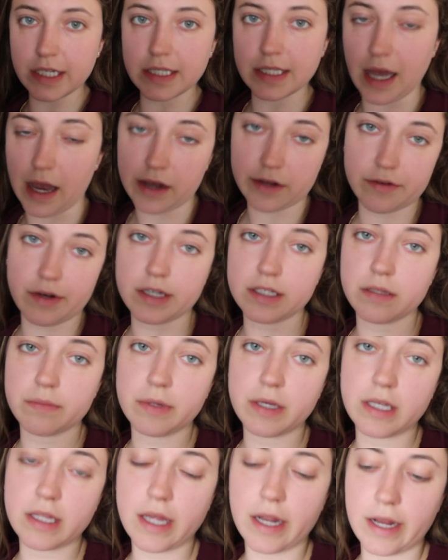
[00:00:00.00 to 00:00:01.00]
the exact
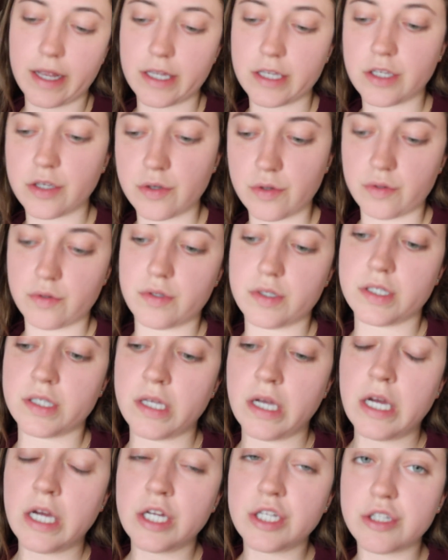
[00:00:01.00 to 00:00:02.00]
recipe that I used
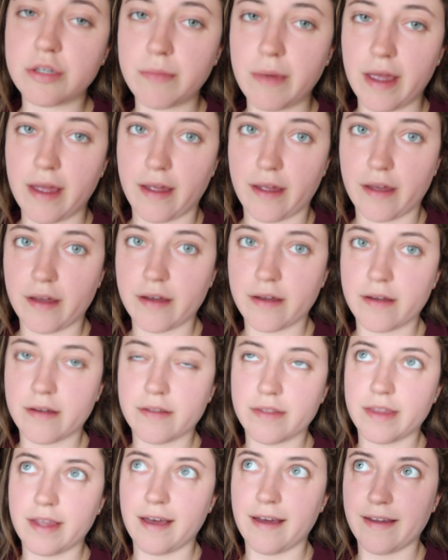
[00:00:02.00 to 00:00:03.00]
to make
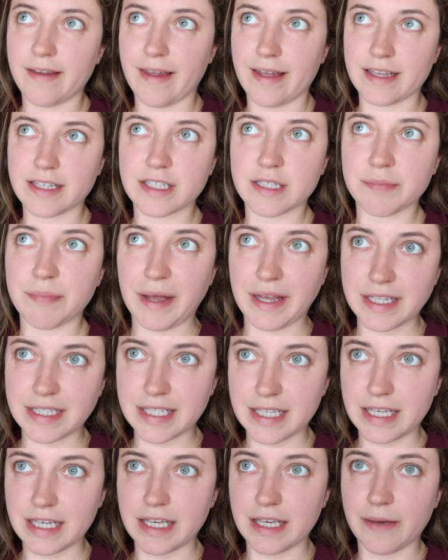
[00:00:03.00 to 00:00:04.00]
the like
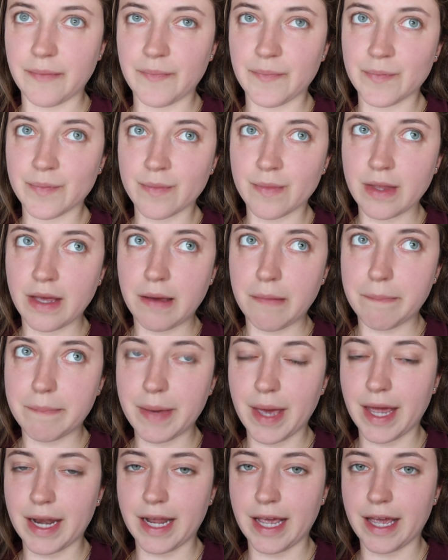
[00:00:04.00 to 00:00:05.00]
spicy
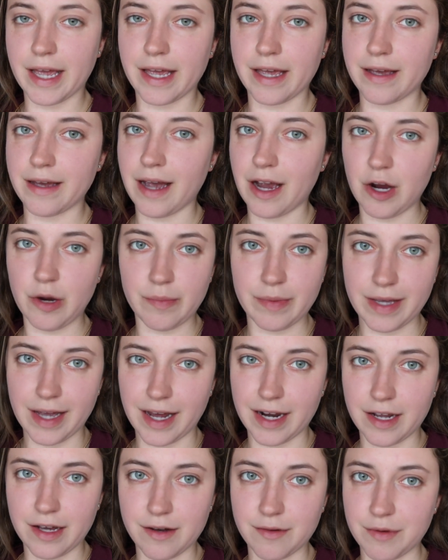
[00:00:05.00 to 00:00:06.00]
penne
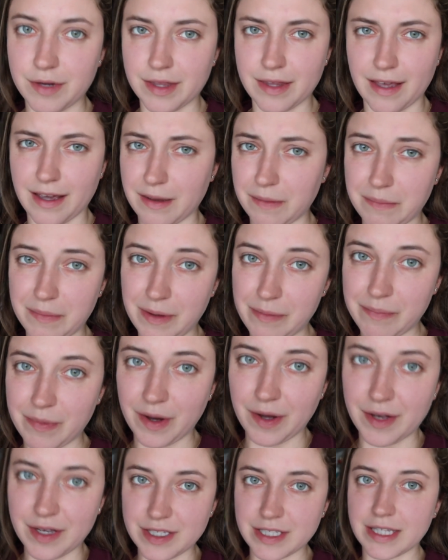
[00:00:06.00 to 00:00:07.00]
arrabbiata with like
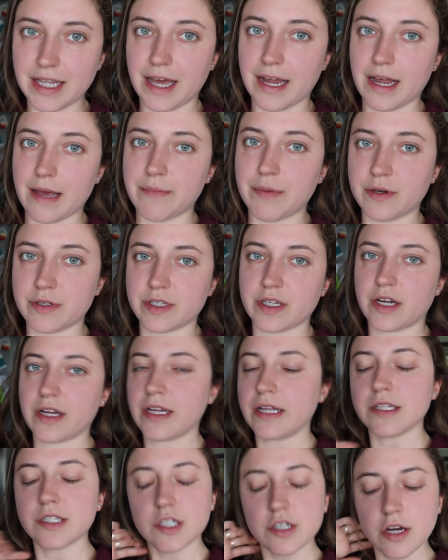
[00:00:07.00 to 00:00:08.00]
meatballs that I posted on
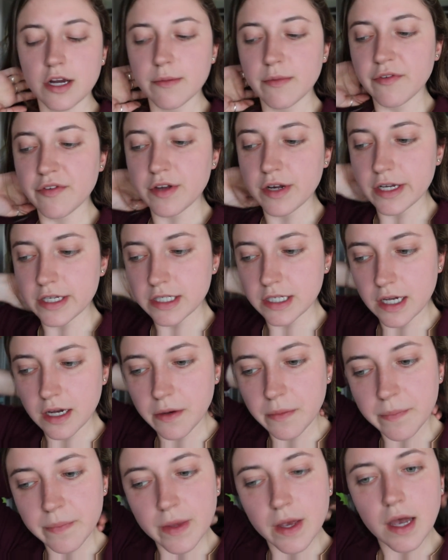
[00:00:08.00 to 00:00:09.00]
Instagram a few days
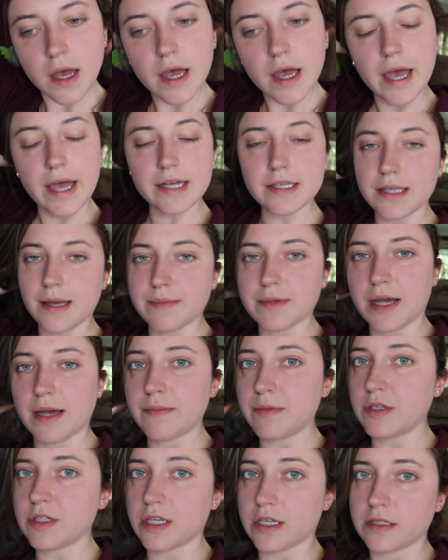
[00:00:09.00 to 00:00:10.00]
ago except
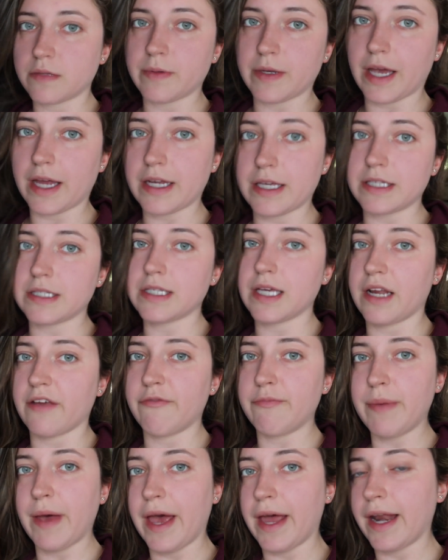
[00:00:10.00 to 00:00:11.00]
I'm using spaghetti instead of
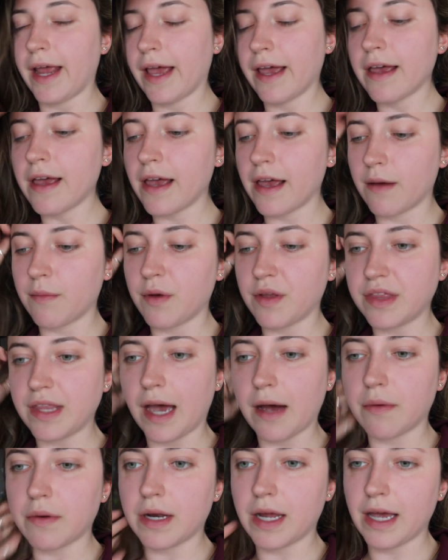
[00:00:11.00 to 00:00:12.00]
penne and with
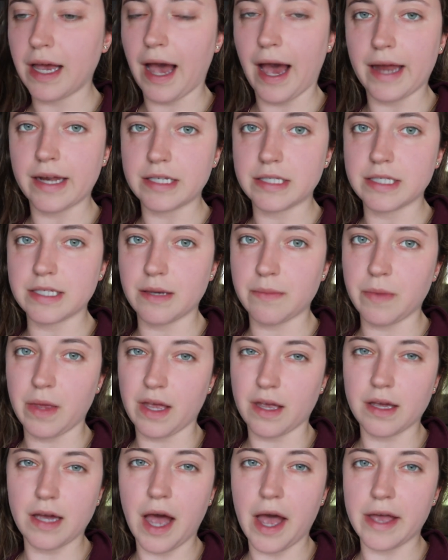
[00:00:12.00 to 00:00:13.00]
that one I added some
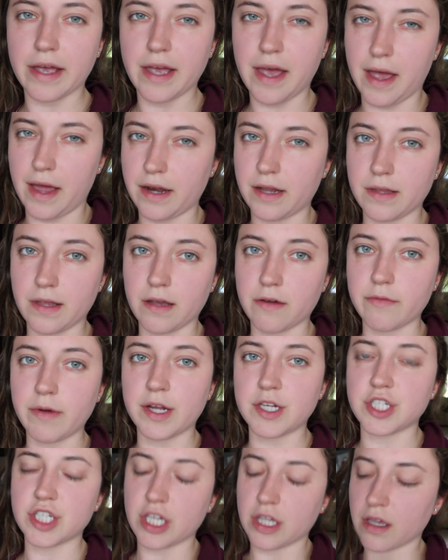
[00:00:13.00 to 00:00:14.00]
like cayenne and like
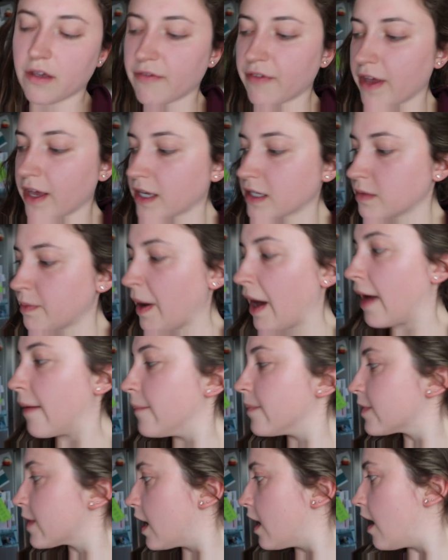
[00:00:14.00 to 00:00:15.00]
red chili flakes but
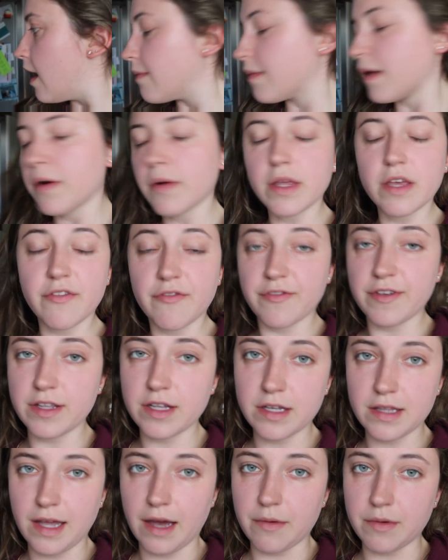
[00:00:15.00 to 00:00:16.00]
I'm not really
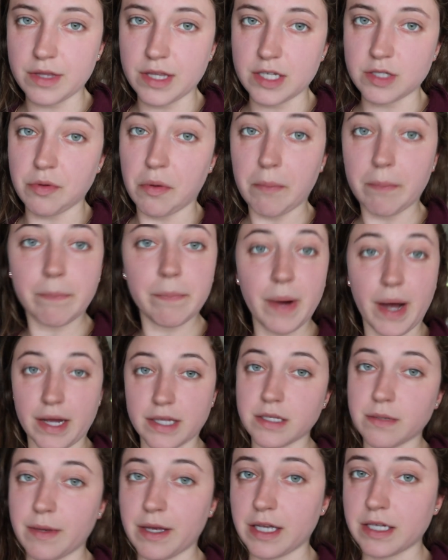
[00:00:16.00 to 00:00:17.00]
feeling that with this one
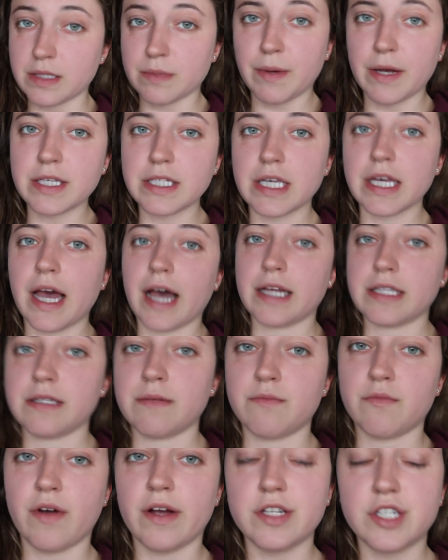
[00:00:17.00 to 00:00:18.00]
but to make it spicy add
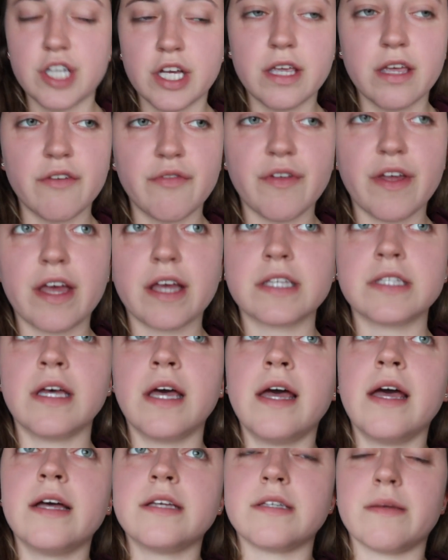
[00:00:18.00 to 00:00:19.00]
some red chili flakes
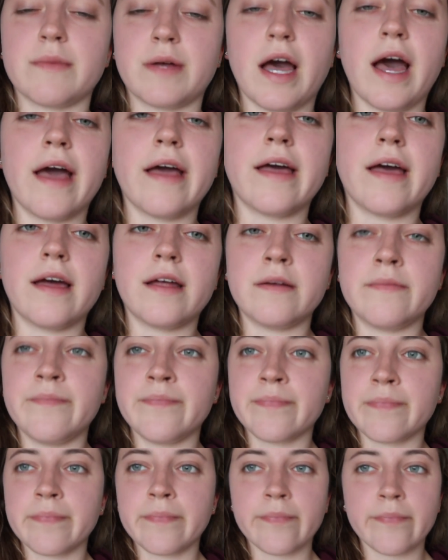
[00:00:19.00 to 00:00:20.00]
some cayenne
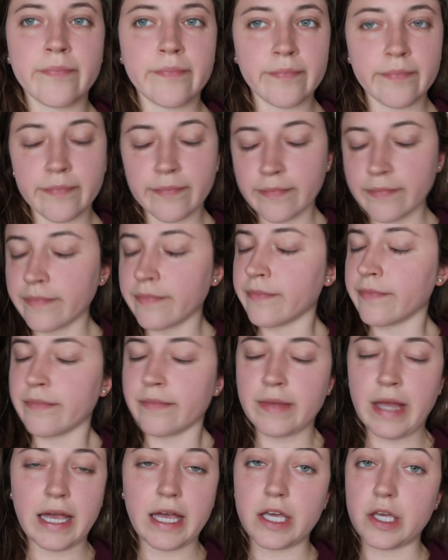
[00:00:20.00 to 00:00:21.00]

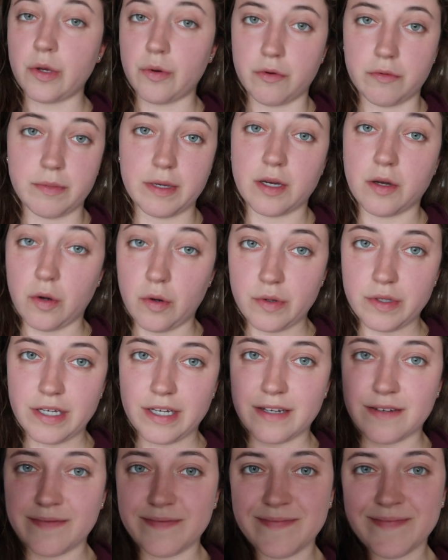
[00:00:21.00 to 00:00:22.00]
it will be
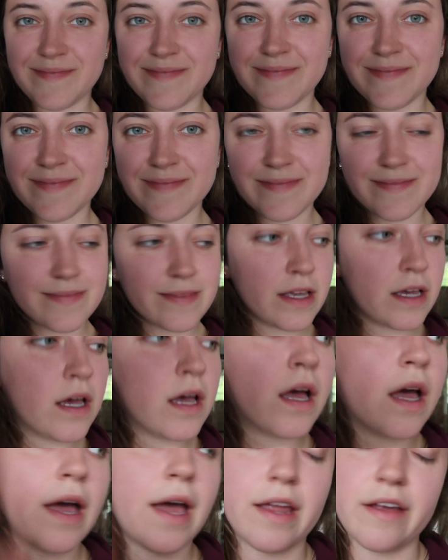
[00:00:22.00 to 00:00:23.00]
golden
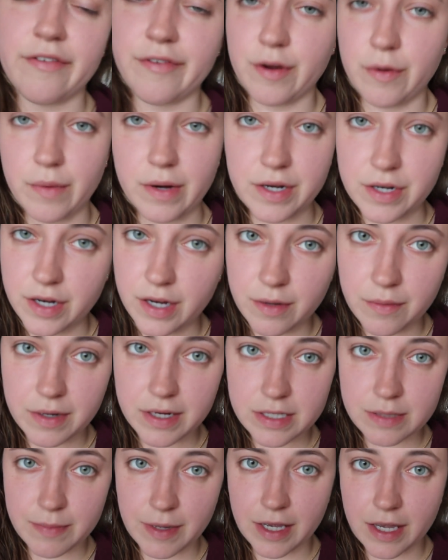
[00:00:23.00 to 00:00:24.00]
and if you're wondering what
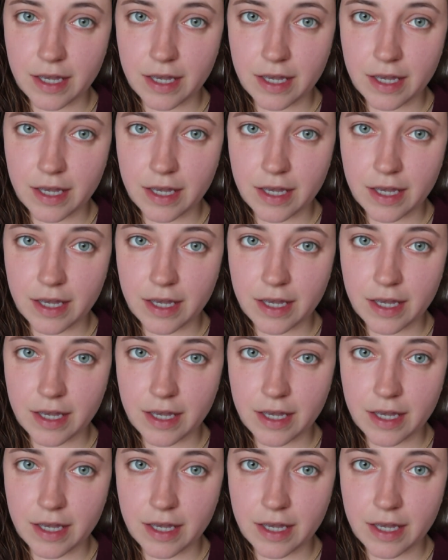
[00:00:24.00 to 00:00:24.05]
is